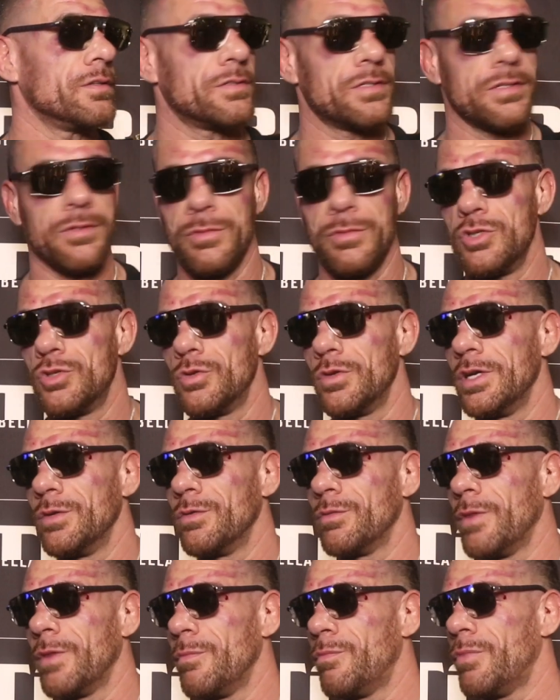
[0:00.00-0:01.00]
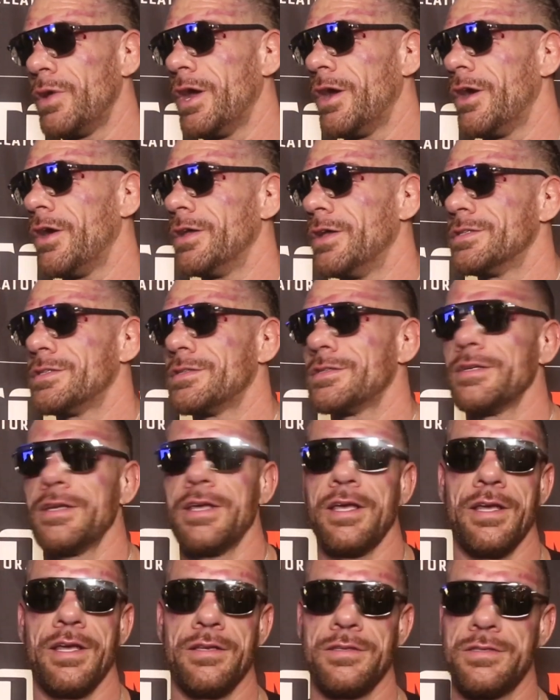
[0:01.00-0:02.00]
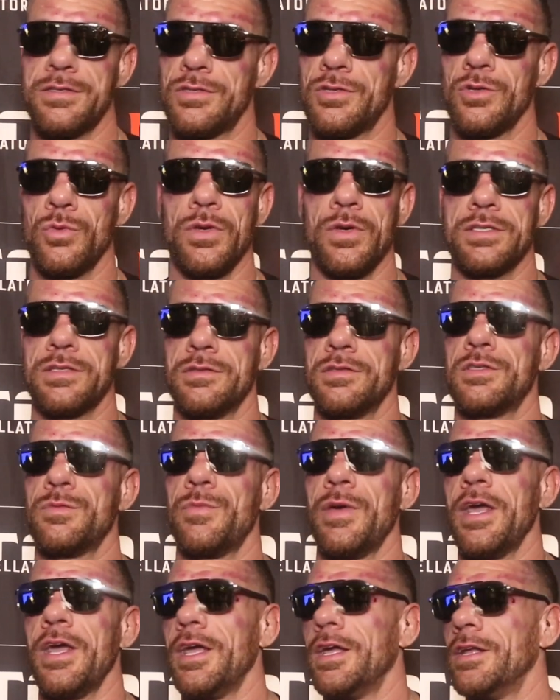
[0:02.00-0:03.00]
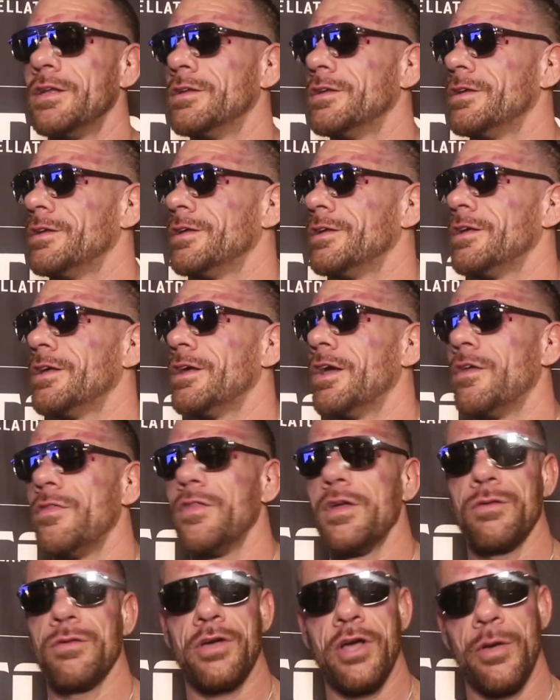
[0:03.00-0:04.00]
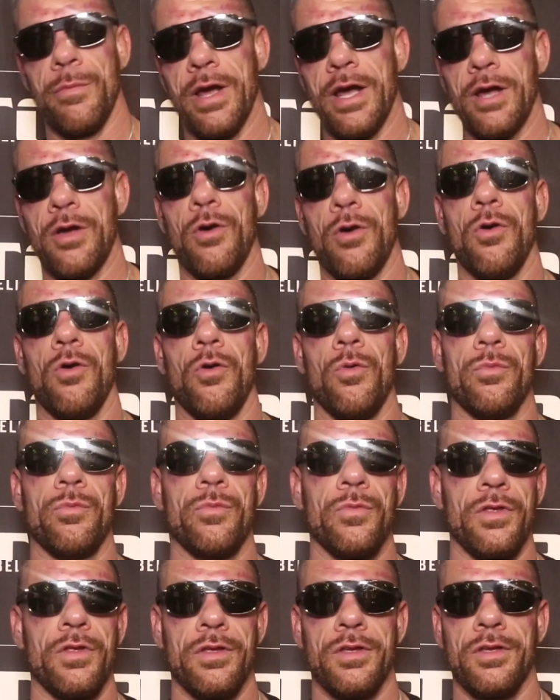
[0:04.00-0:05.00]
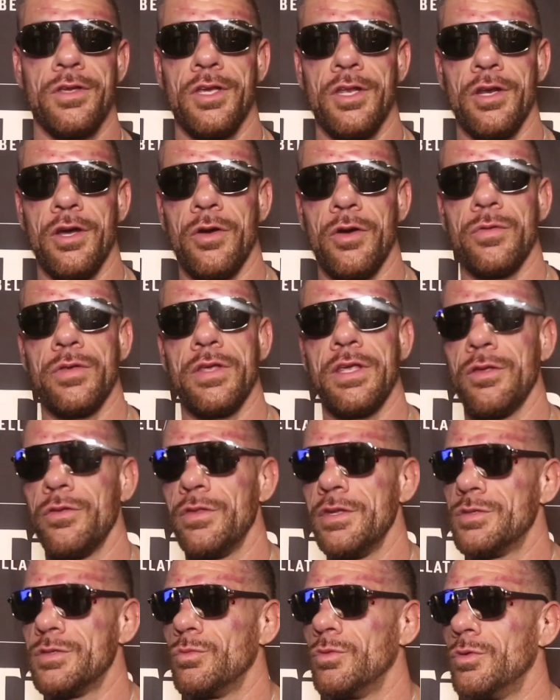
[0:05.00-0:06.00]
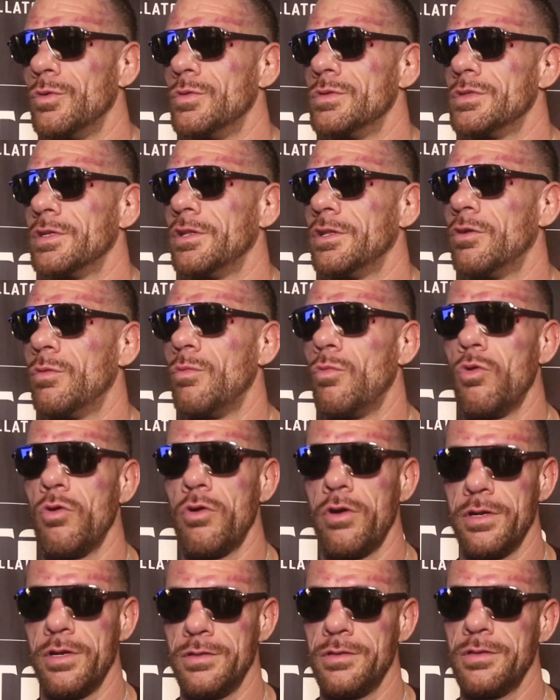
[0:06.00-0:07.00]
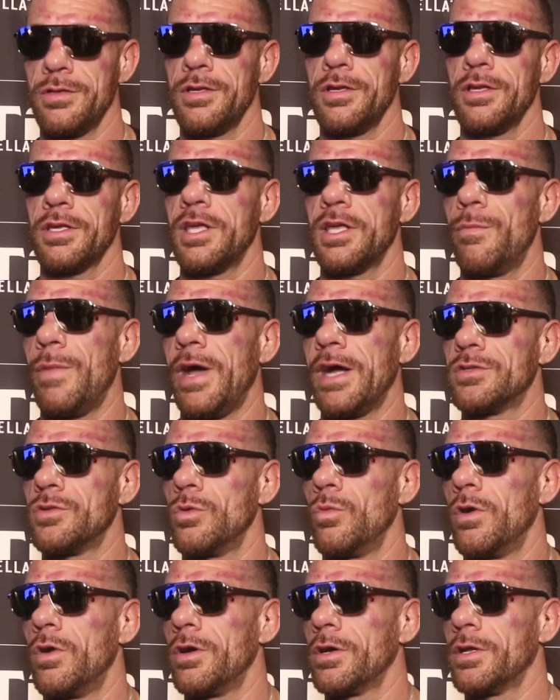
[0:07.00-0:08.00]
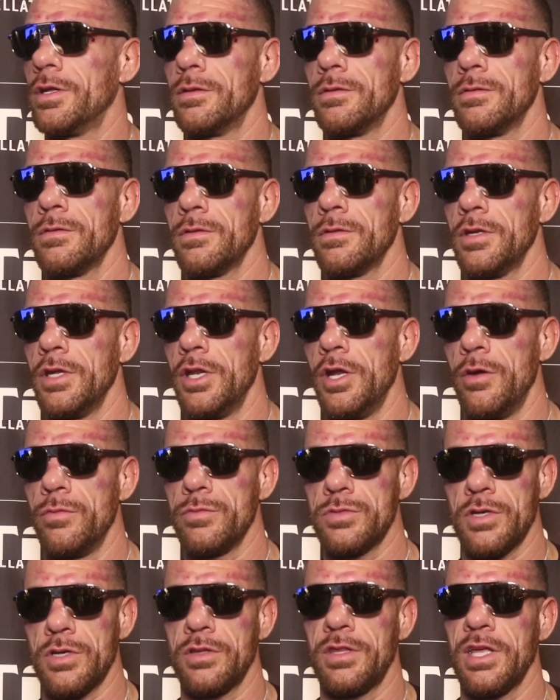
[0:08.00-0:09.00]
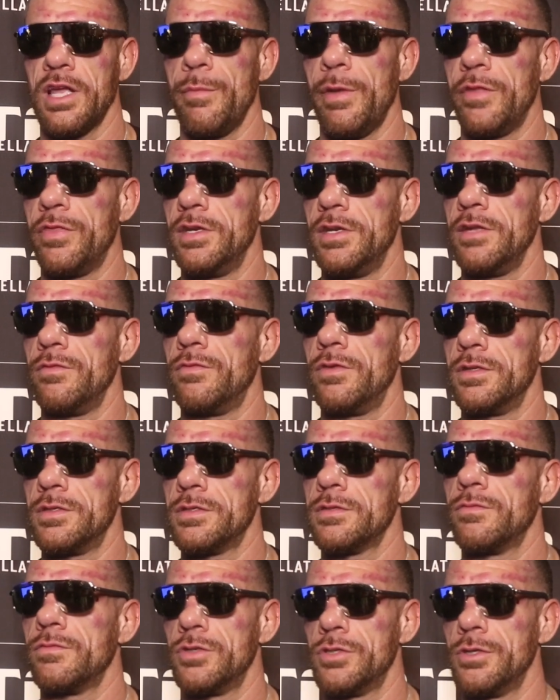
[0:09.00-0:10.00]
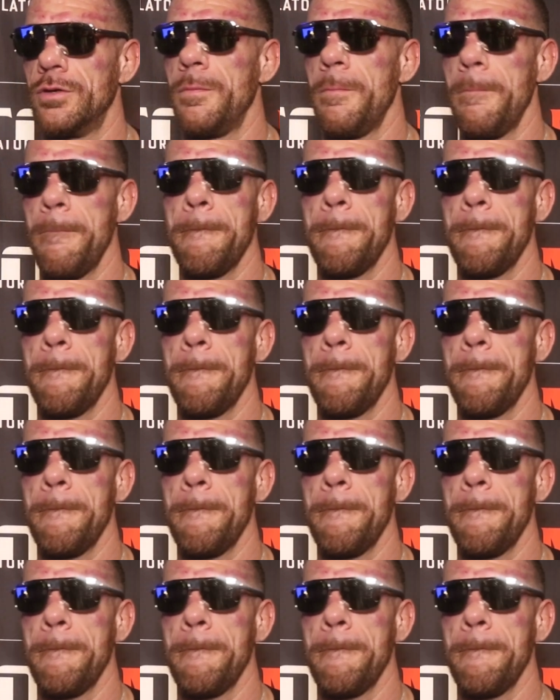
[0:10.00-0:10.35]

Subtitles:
to Madrid with my parents, and it's 2 weeks in Spain, and then we'll come back home, you know, heal these wounds a little more, and get back to work, and, you know, start thinking about the defense for sure.